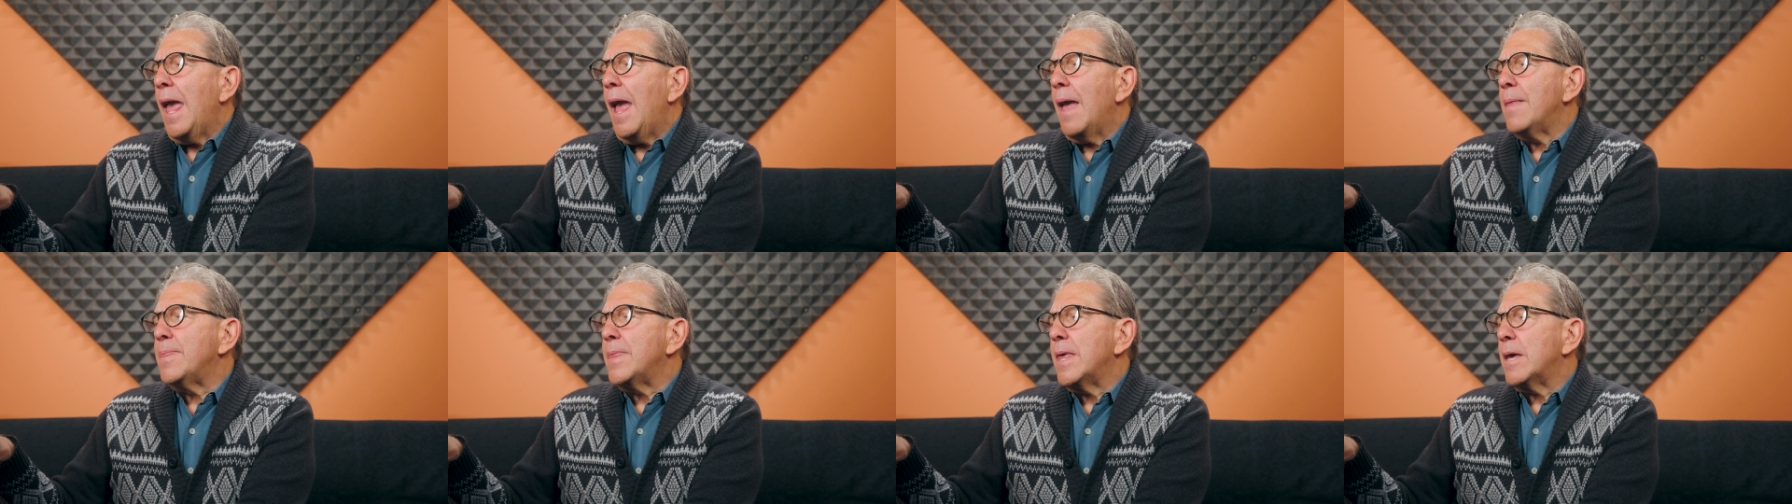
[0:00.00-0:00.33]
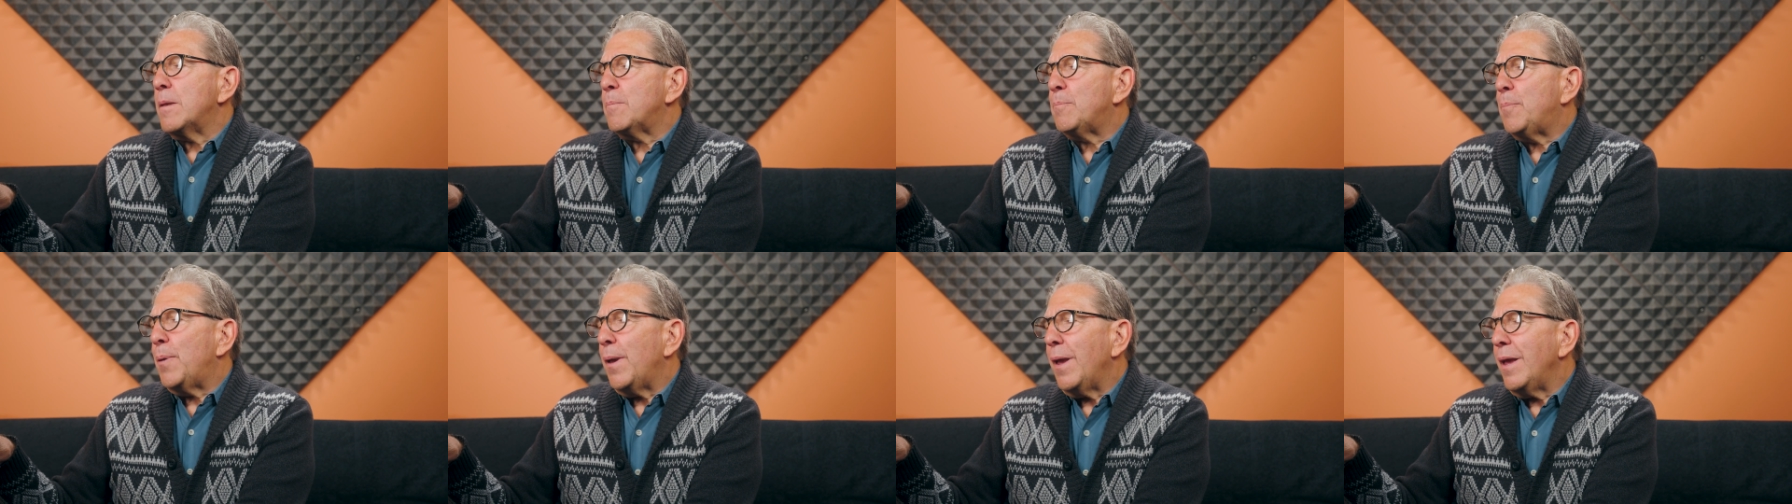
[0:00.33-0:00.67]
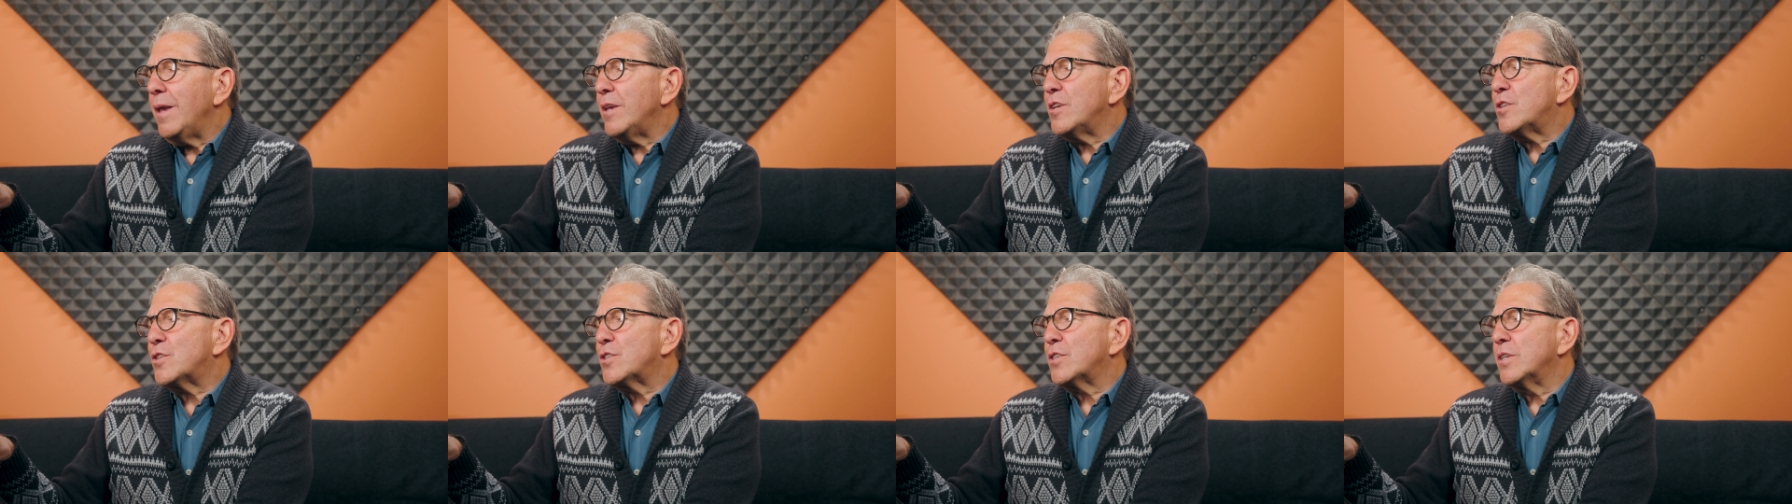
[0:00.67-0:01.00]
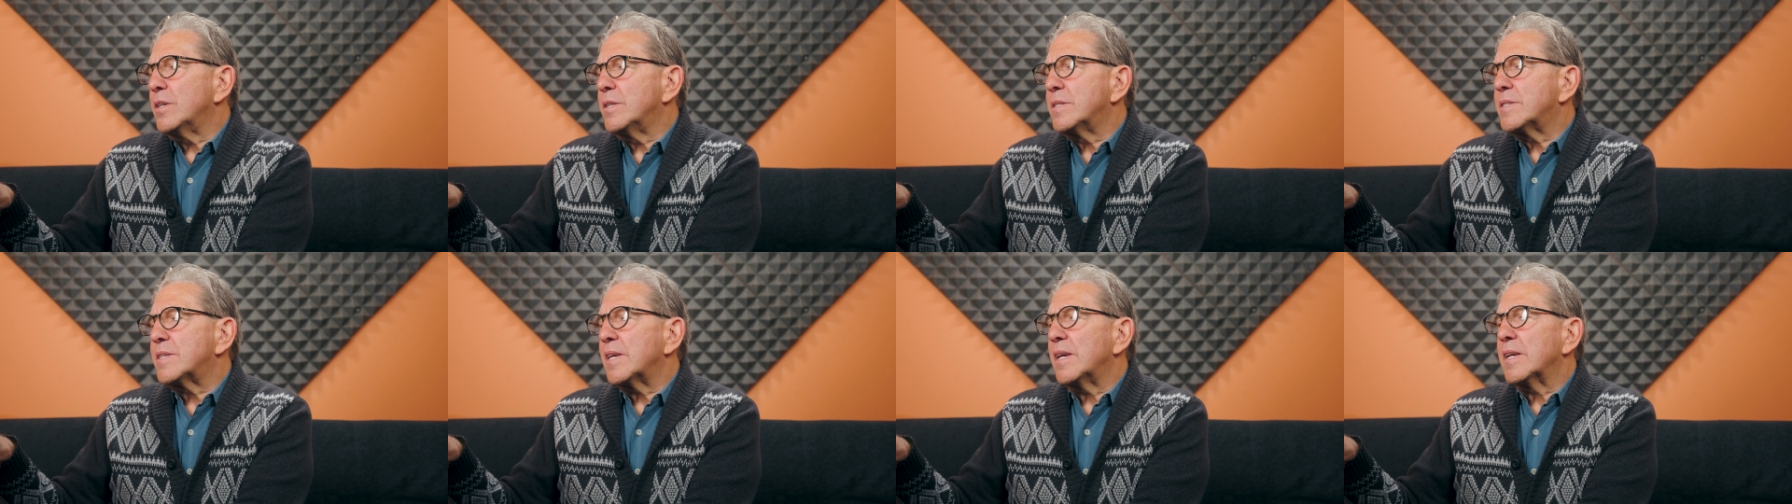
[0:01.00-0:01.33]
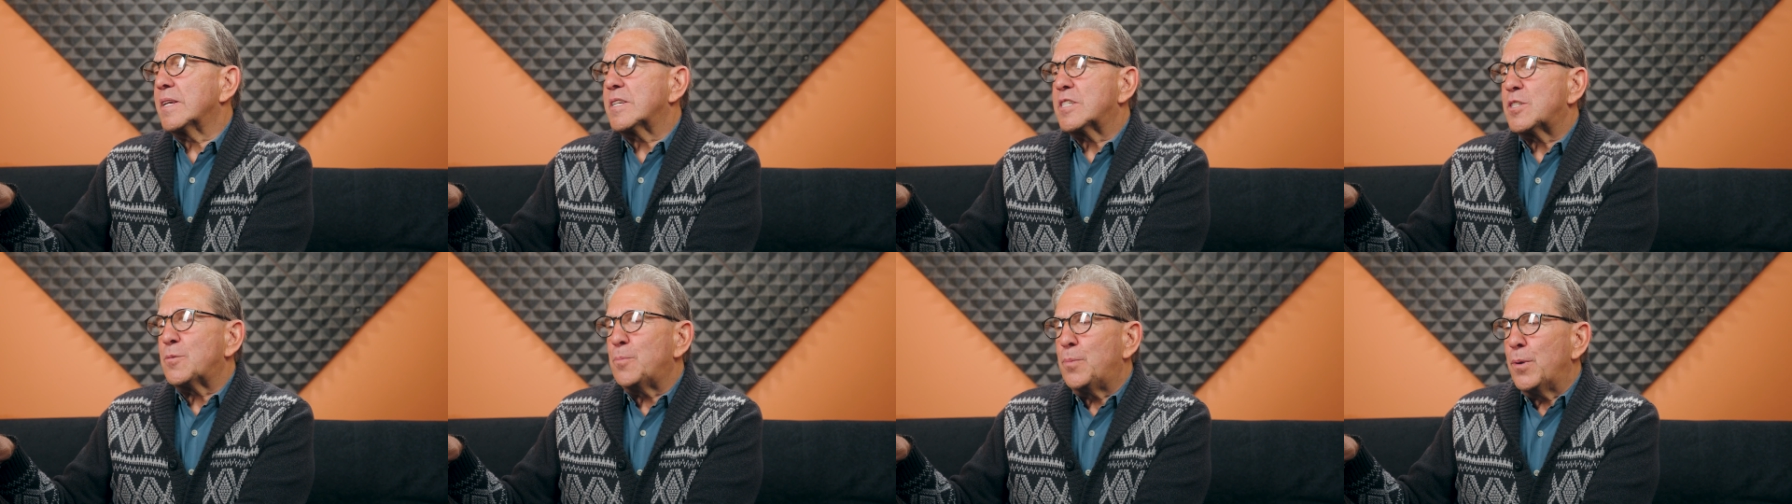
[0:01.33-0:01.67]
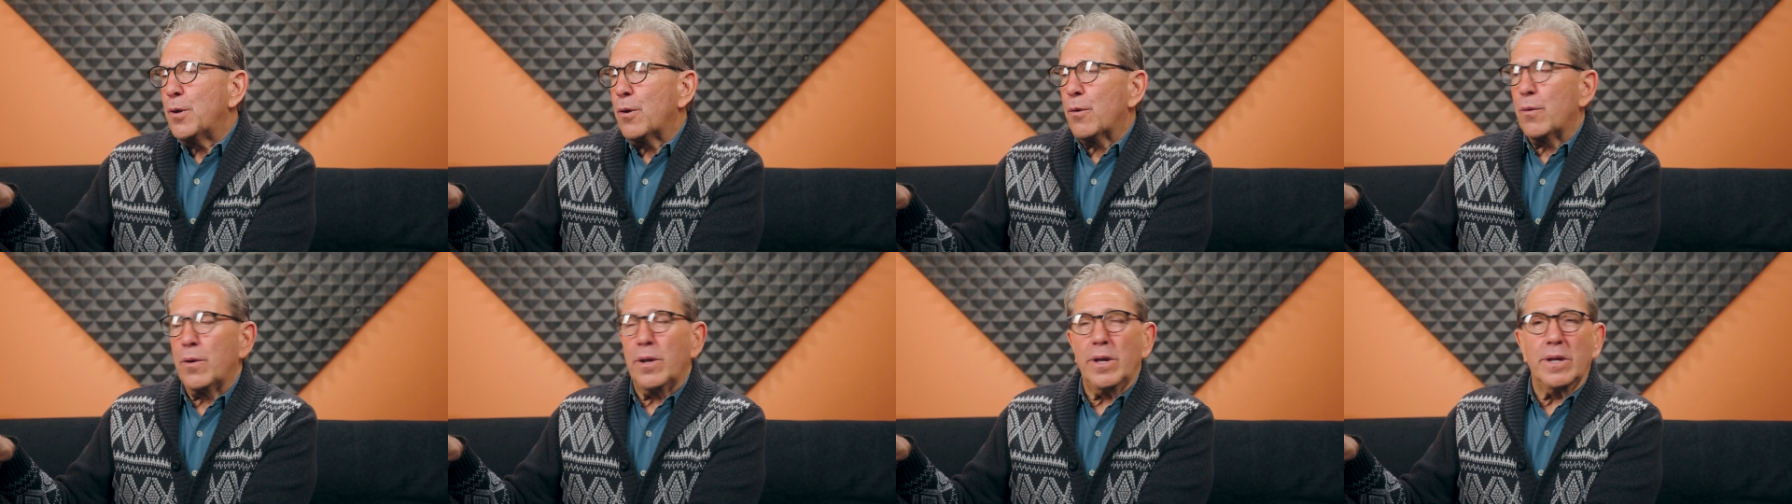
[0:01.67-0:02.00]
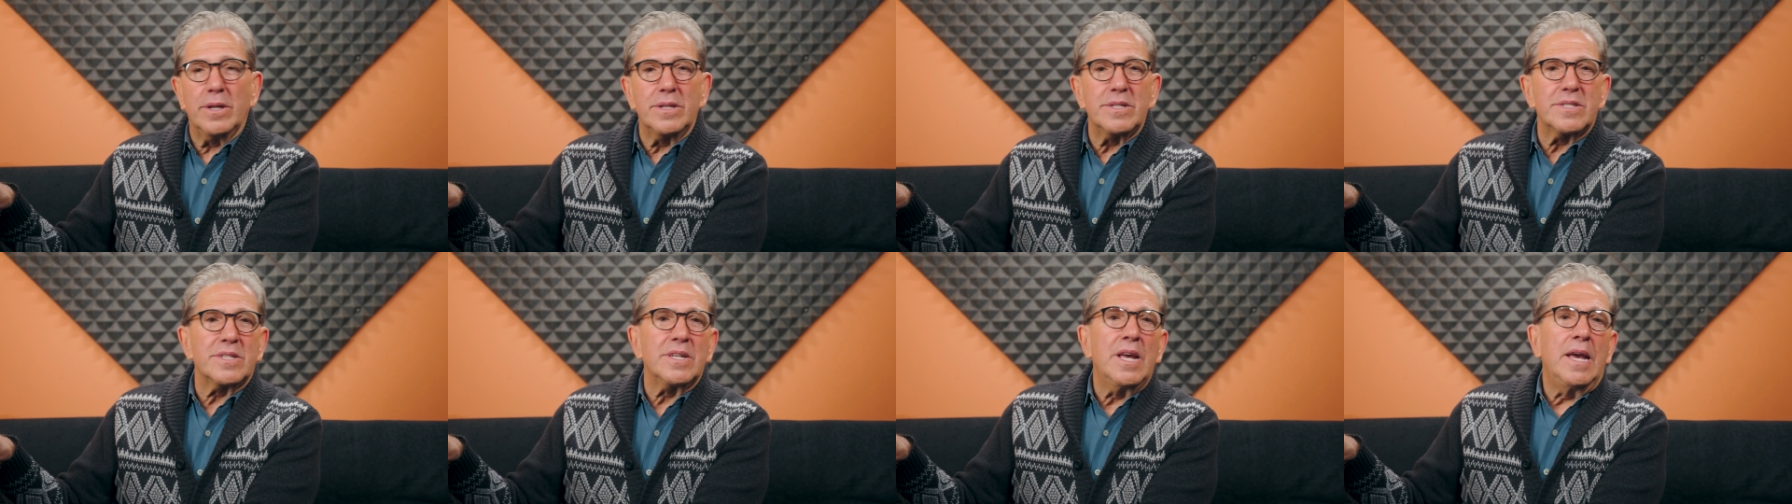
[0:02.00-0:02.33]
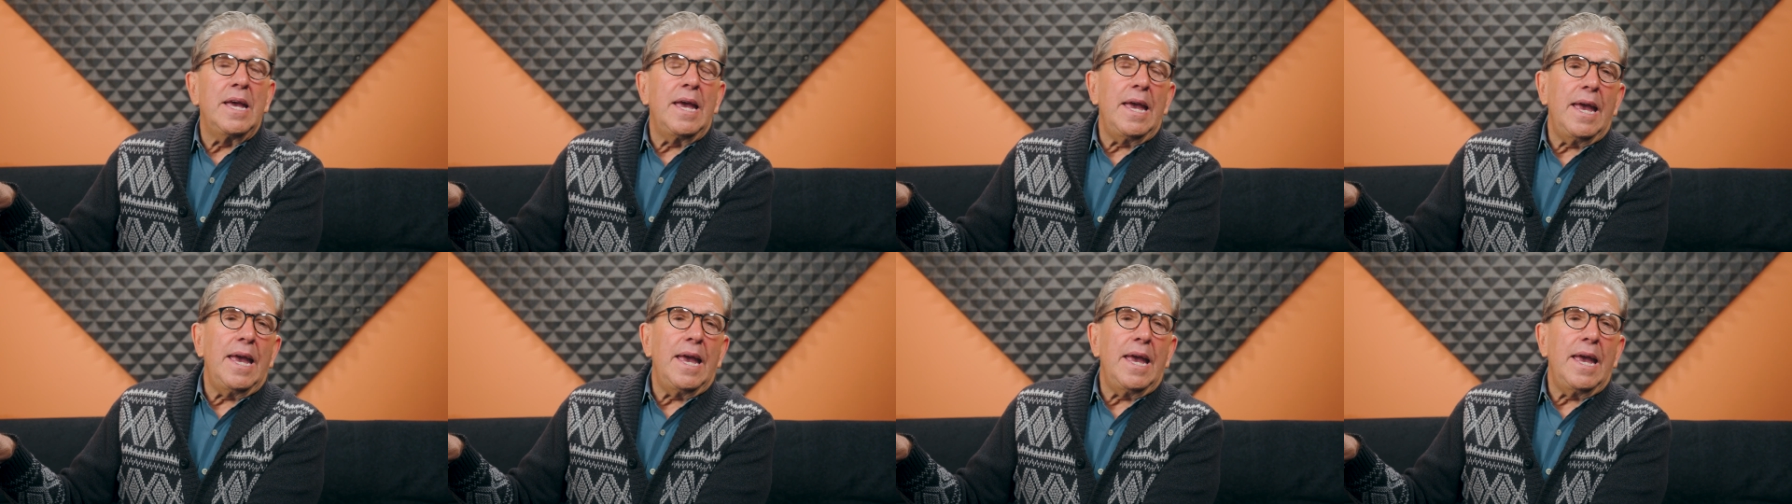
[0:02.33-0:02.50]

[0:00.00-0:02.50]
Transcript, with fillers: and that patience experience